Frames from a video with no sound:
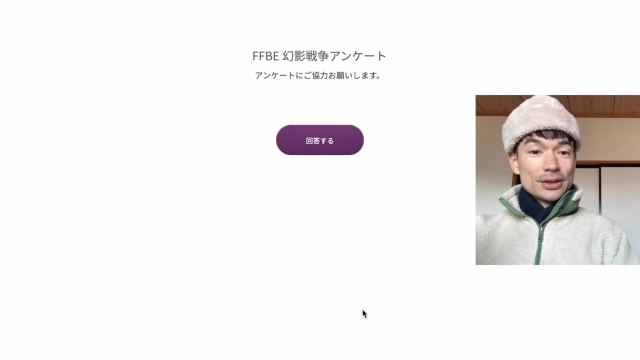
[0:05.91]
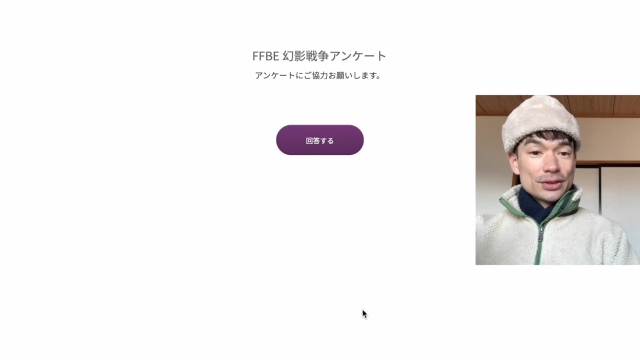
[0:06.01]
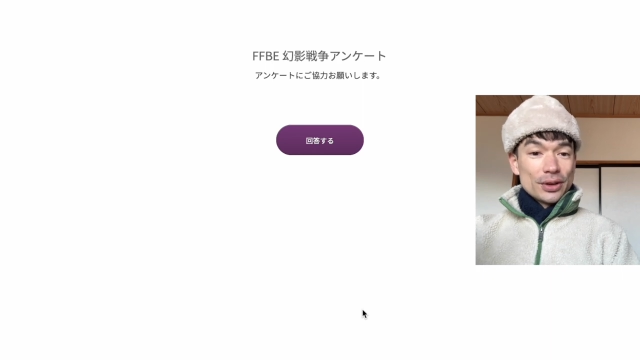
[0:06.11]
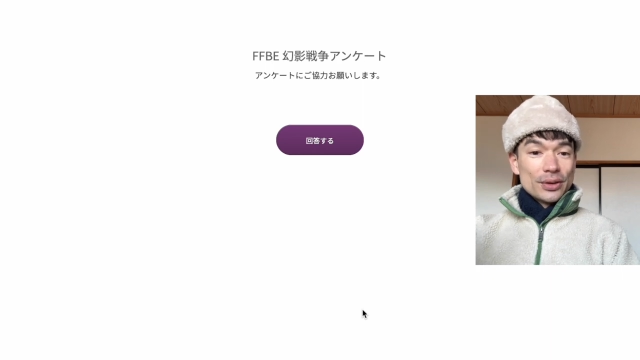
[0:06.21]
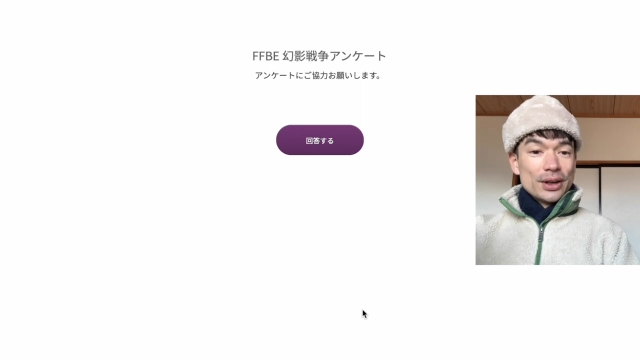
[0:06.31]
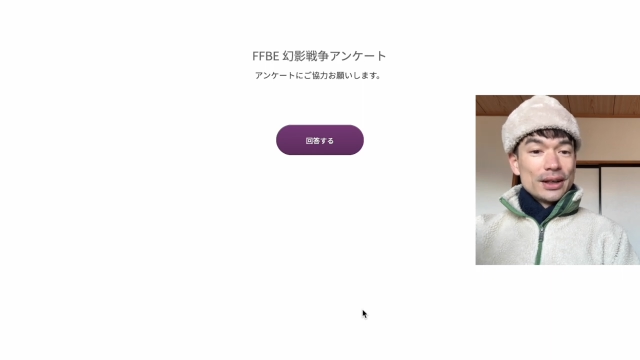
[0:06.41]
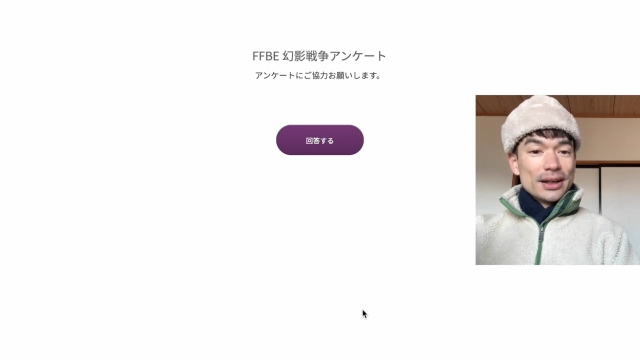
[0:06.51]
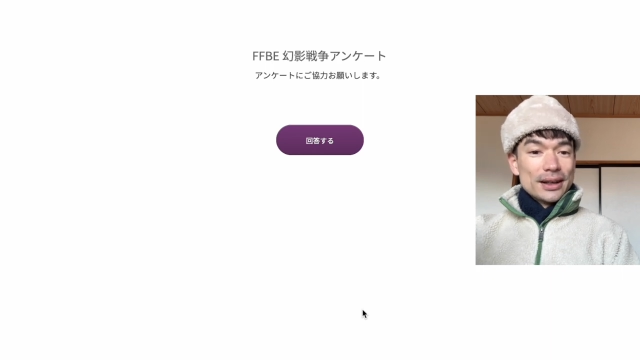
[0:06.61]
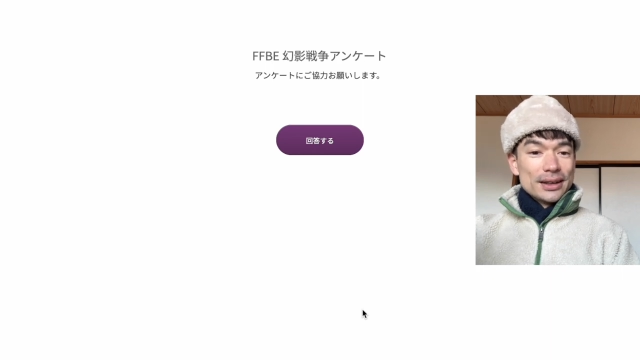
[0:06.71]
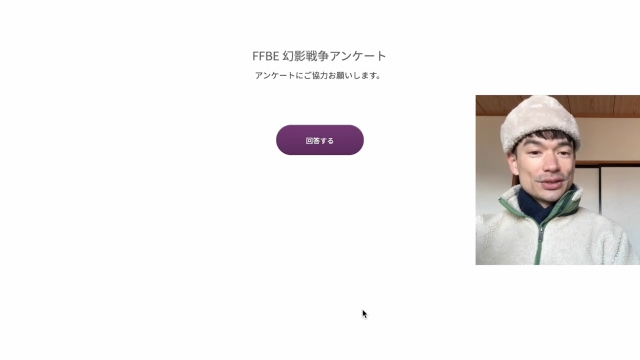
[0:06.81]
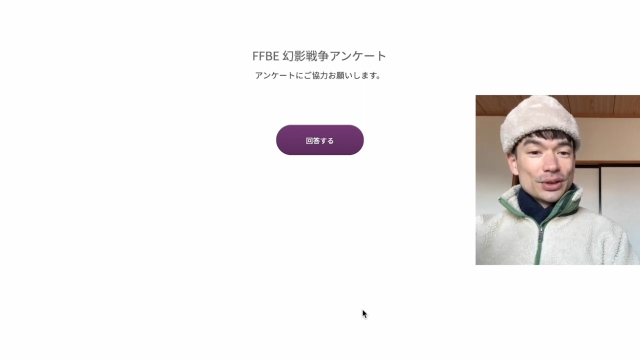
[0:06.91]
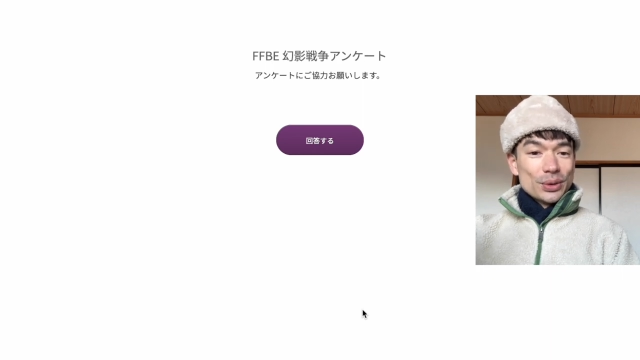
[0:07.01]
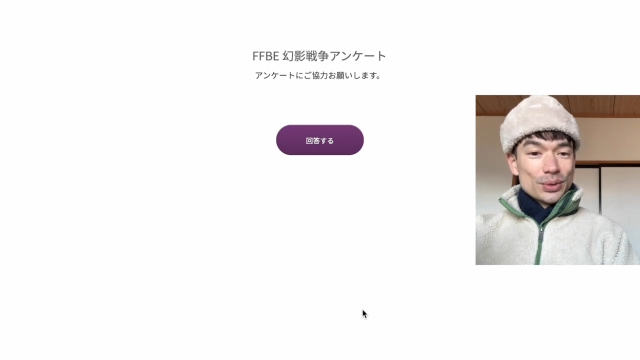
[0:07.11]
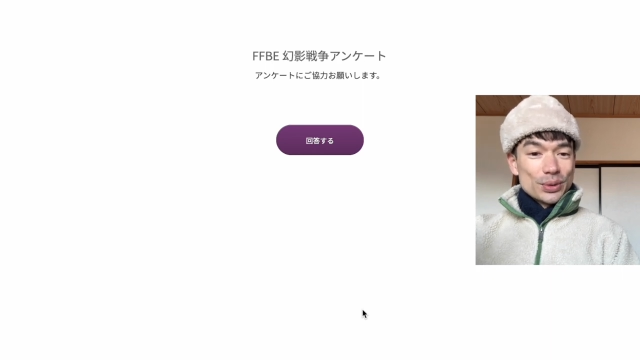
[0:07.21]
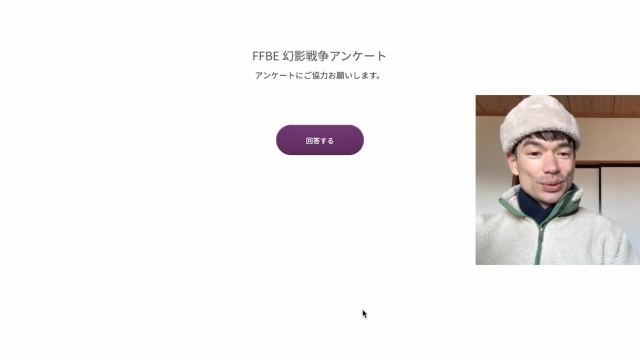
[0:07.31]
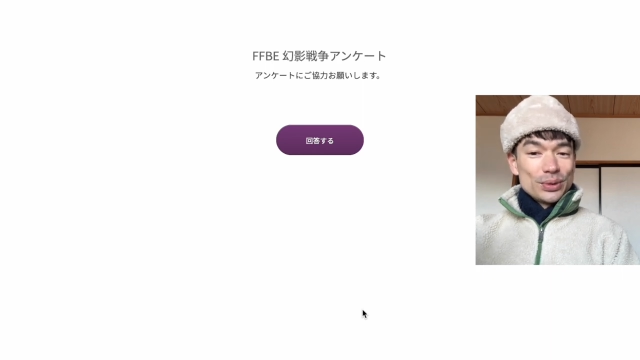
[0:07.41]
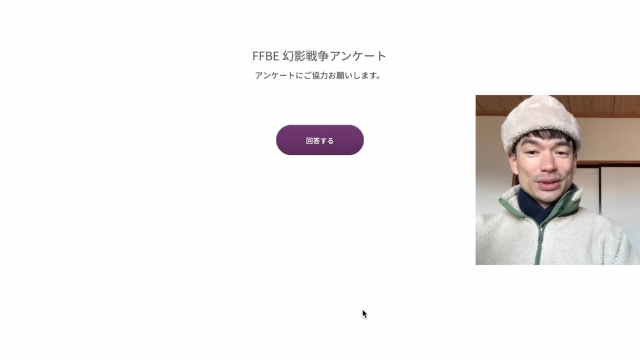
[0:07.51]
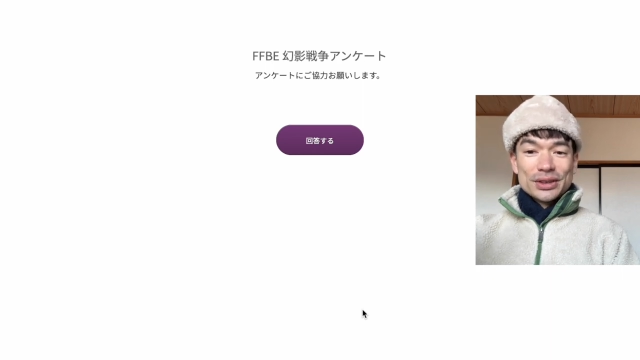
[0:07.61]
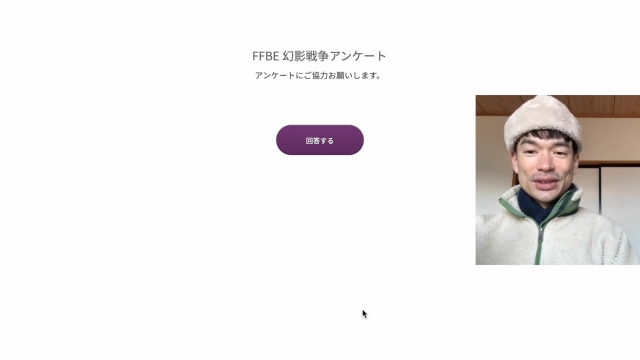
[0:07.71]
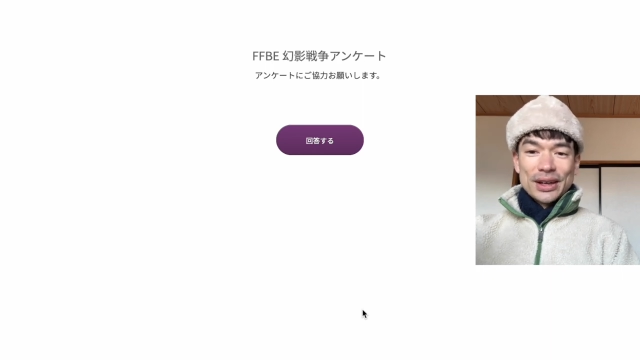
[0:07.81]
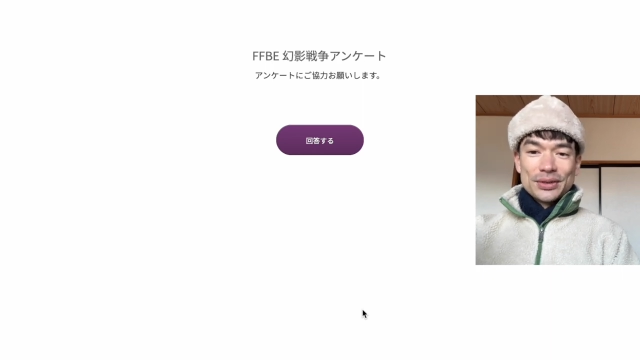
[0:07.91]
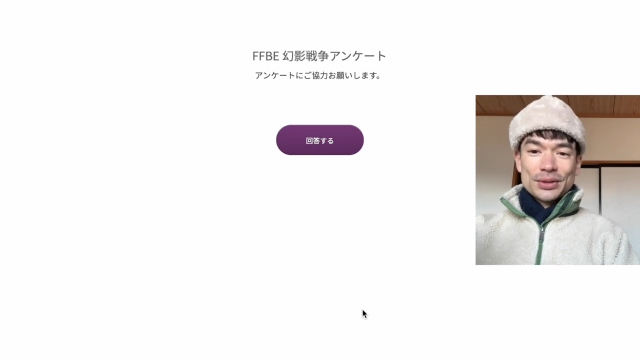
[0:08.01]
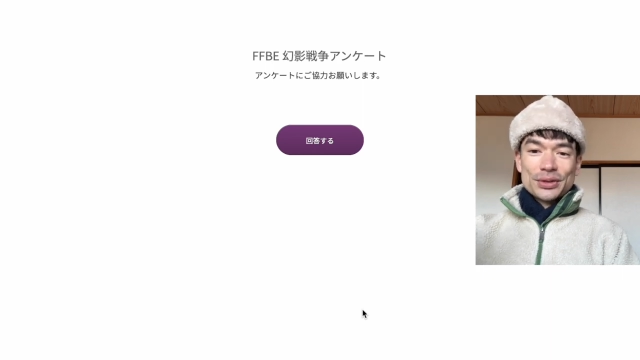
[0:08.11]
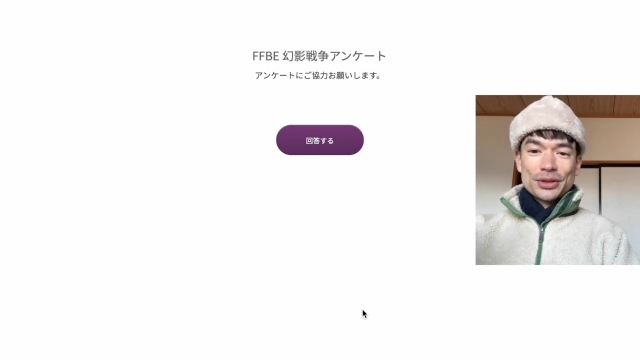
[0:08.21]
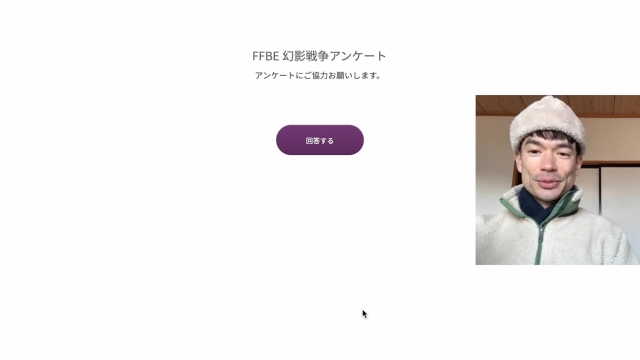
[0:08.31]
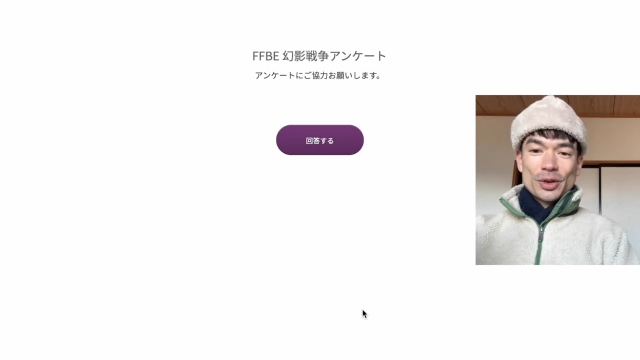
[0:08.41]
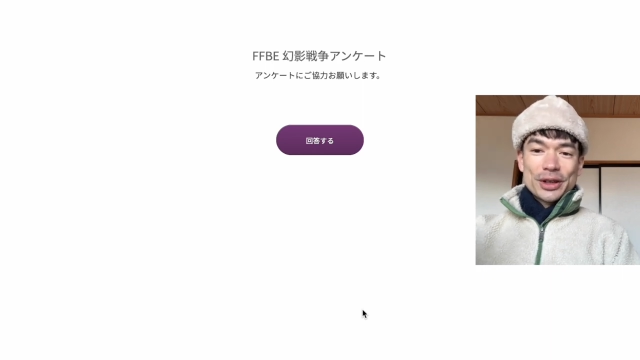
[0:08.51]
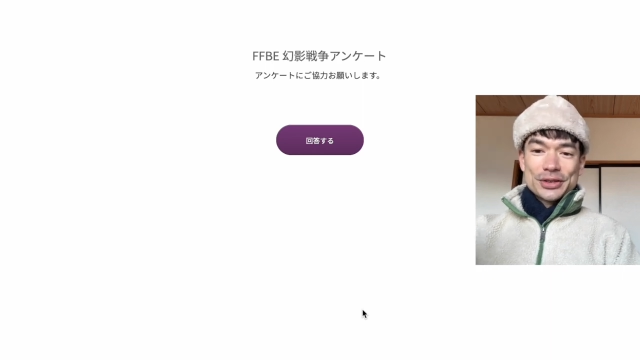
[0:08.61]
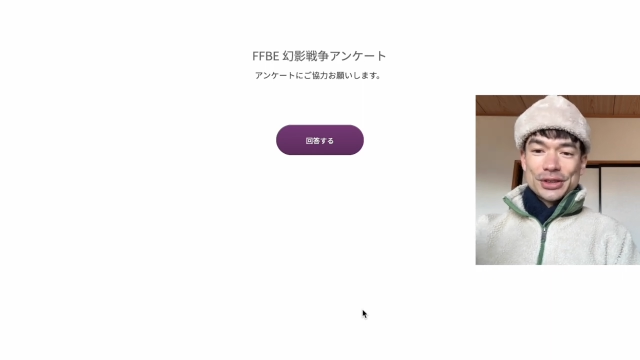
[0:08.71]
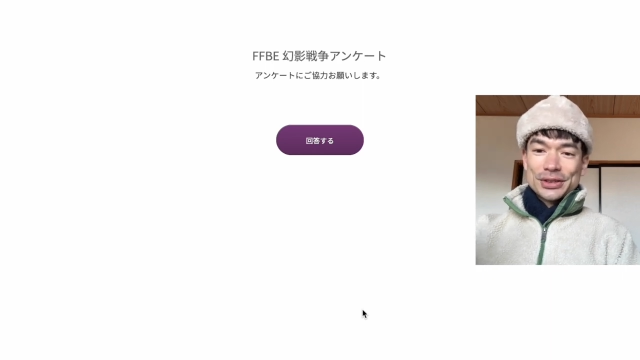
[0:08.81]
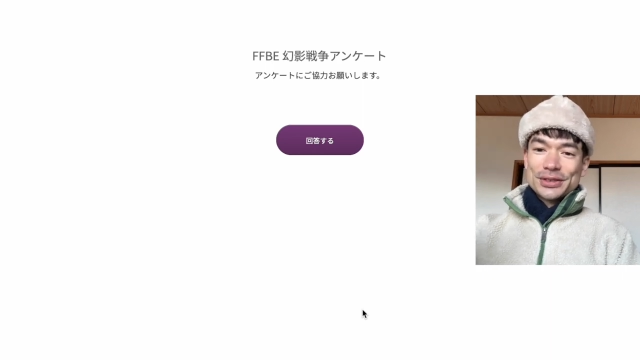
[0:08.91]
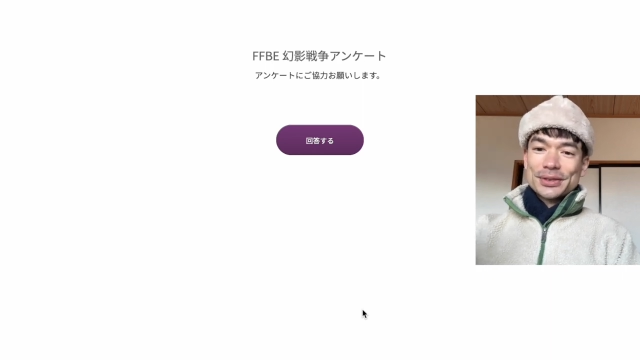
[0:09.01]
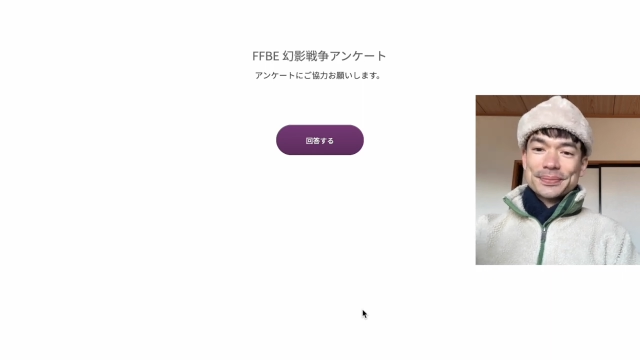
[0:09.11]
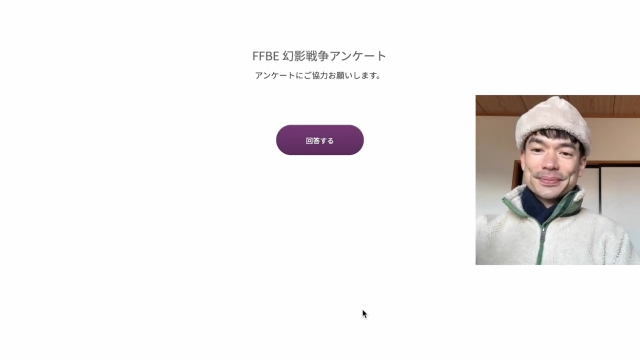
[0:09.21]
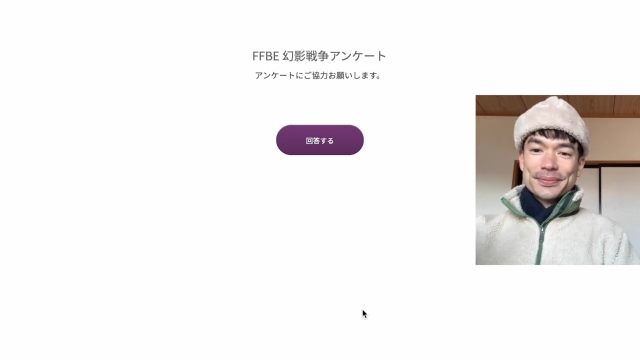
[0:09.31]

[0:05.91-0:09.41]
So, uh, let's go through, let's answer some questions.